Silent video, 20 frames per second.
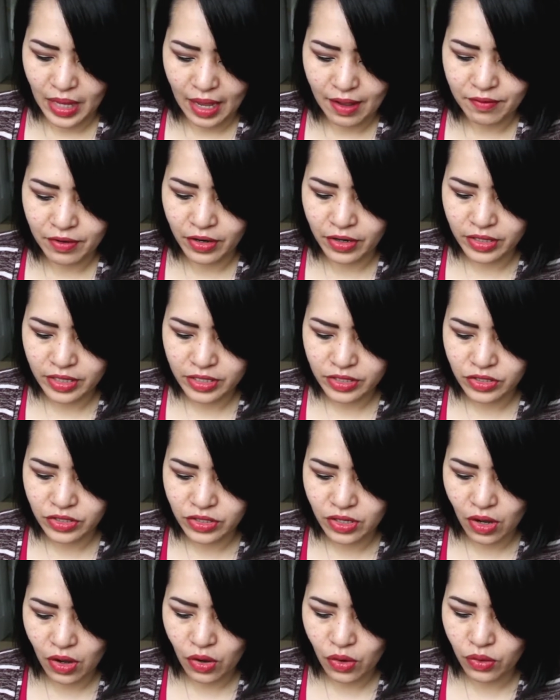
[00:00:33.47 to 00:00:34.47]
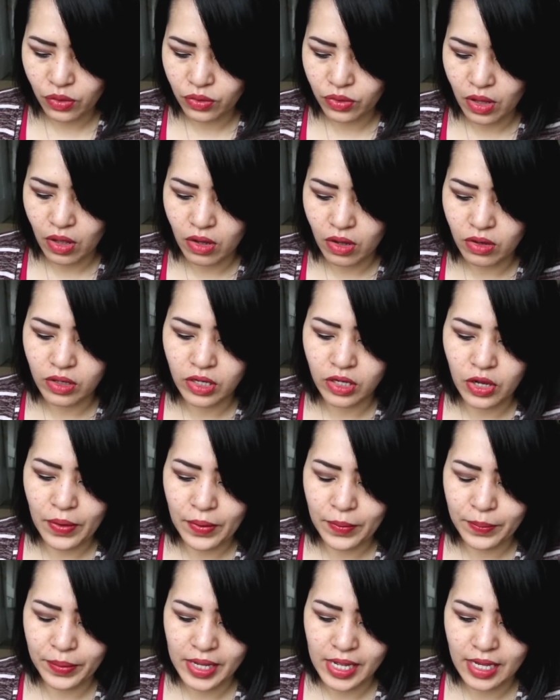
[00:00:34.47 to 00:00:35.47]
I've heard it so long
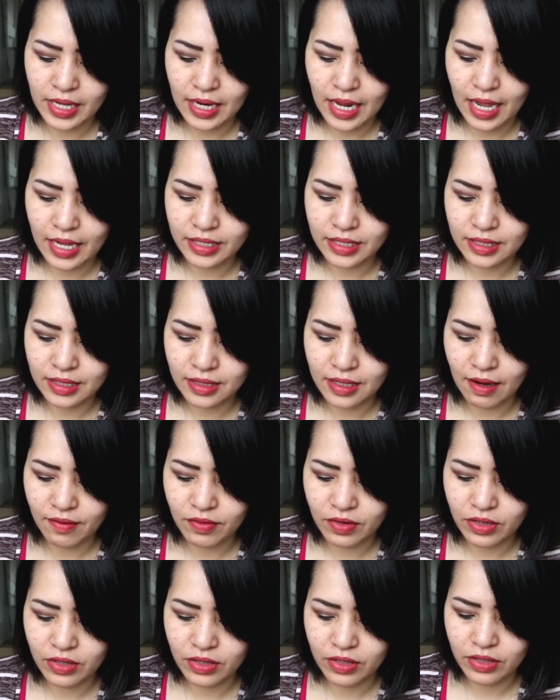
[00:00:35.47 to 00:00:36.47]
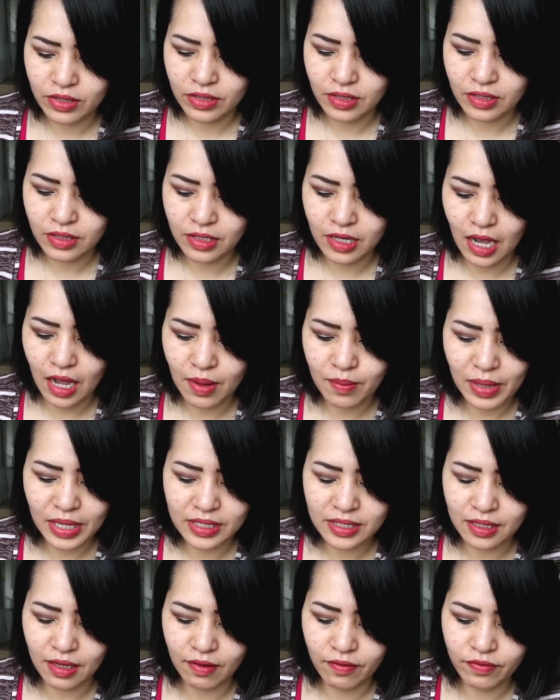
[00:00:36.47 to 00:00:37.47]
ago, but I just never got
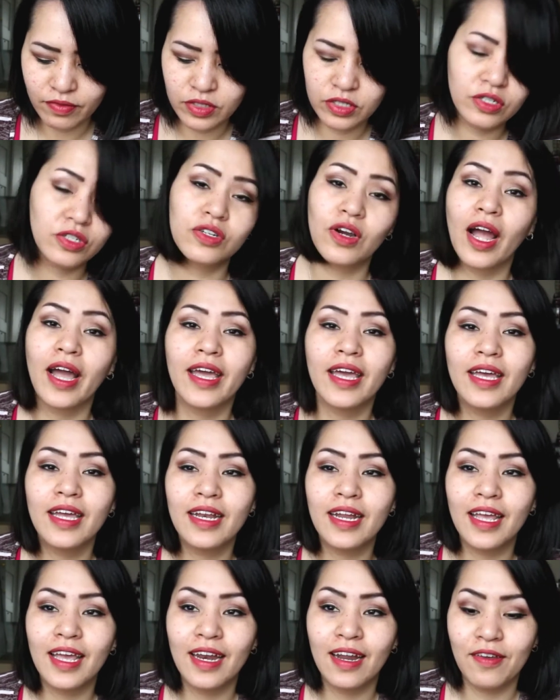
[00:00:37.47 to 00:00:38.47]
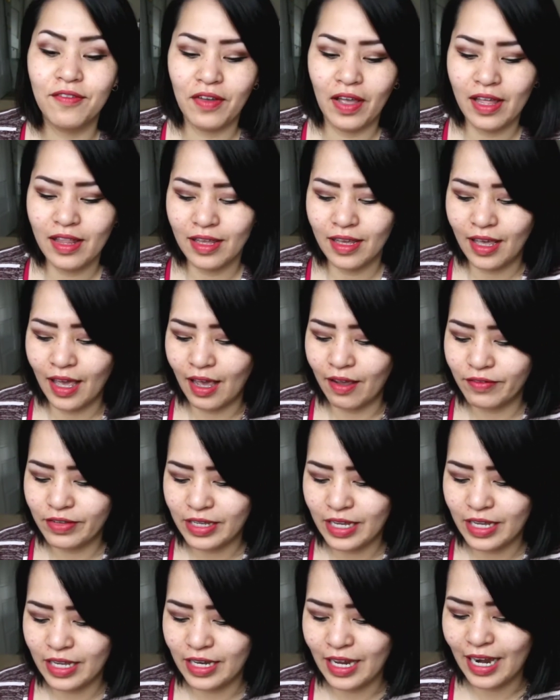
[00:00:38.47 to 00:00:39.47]
myself to try it, and I finally
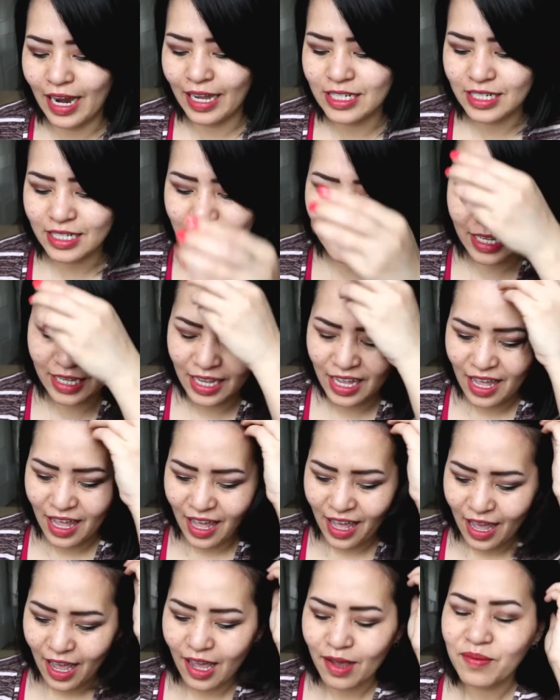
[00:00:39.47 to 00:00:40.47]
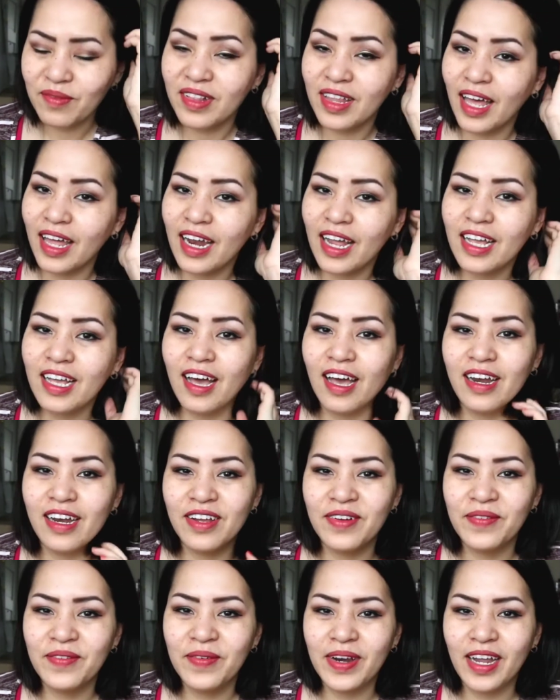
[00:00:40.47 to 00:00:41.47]
caved in. And actually, I'm glad I got
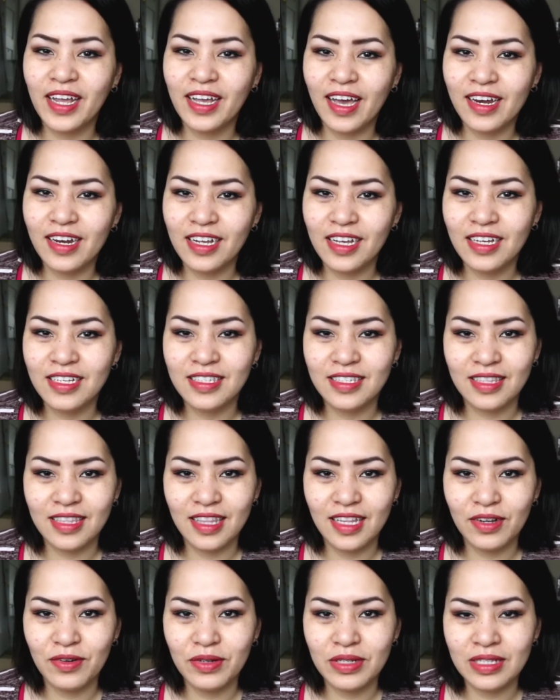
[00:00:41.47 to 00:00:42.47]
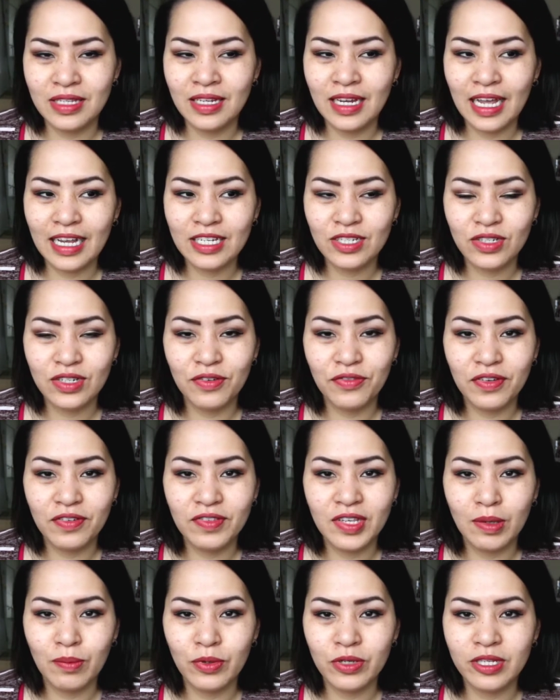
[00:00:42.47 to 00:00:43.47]
it when I got it, because there was an extra
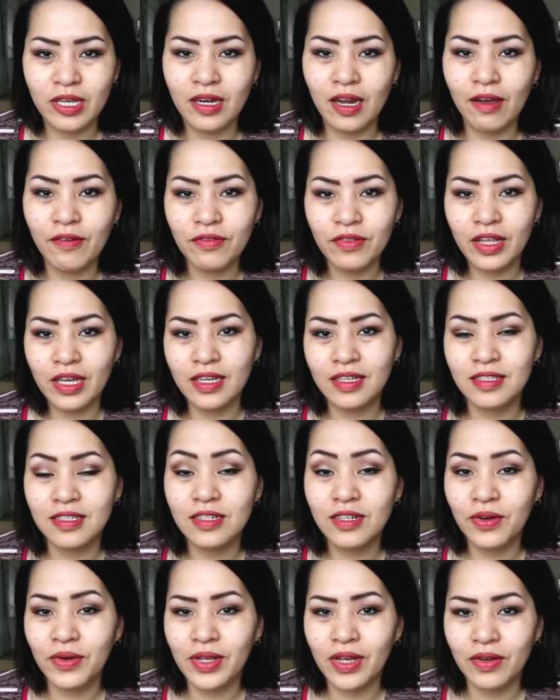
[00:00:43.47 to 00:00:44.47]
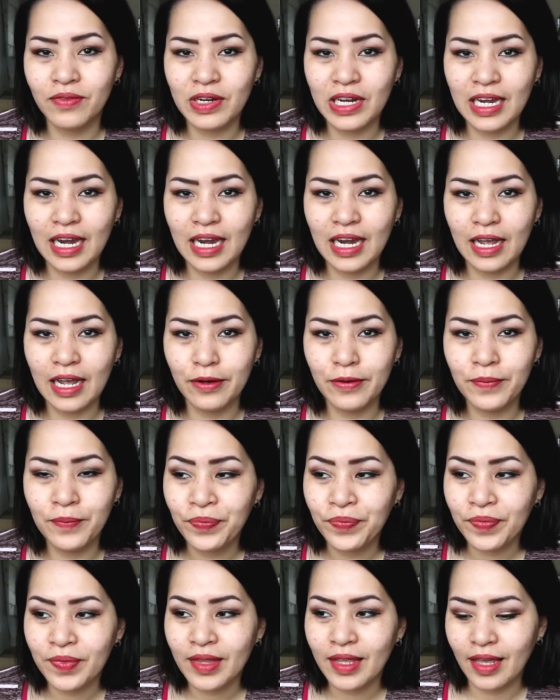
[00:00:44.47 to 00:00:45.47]
15% off, like still going on right now,
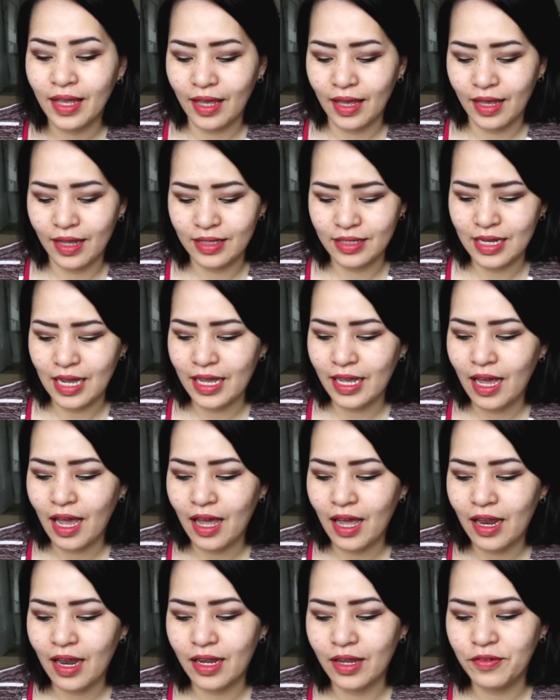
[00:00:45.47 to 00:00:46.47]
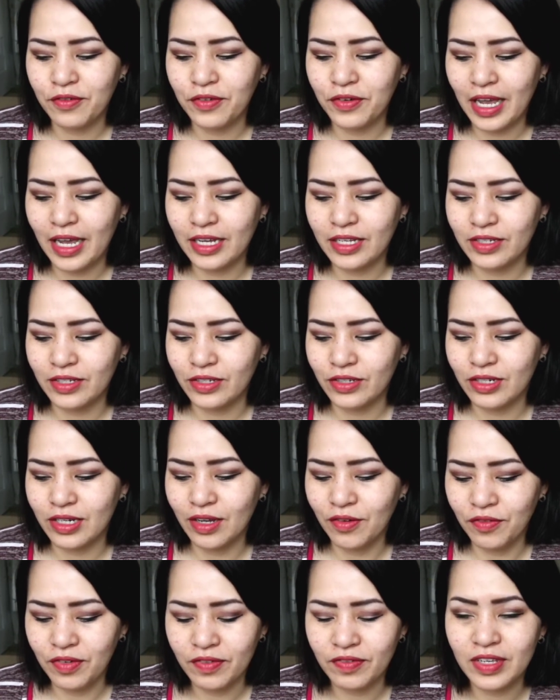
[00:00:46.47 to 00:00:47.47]
and I got it for
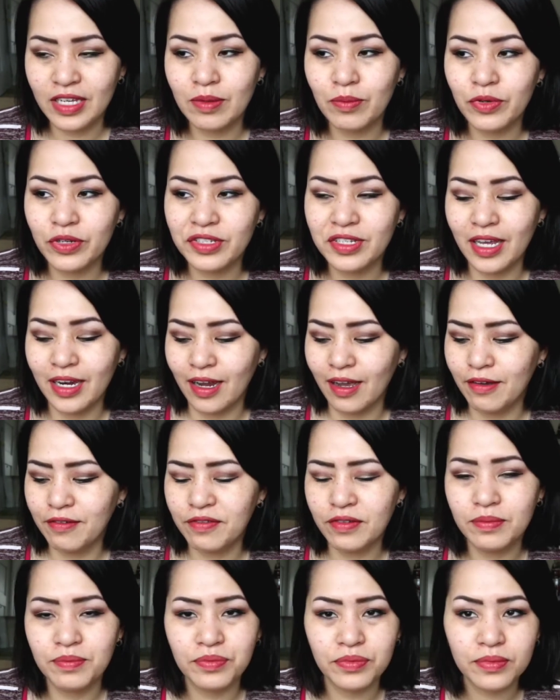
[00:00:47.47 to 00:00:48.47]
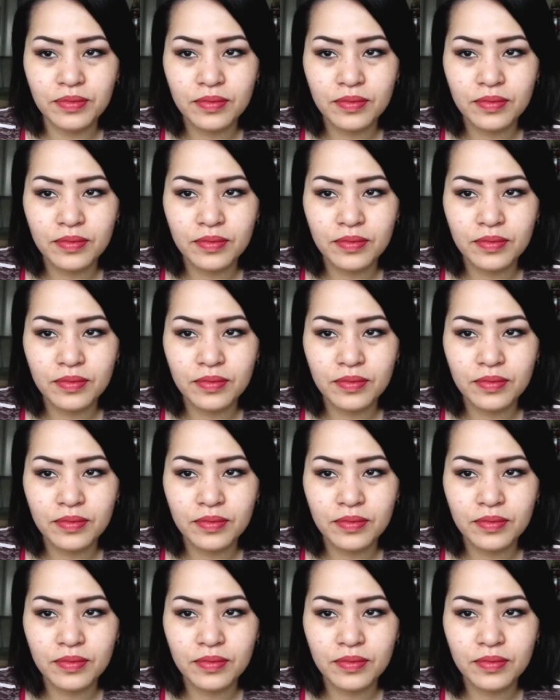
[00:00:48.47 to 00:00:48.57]
extra 15% off.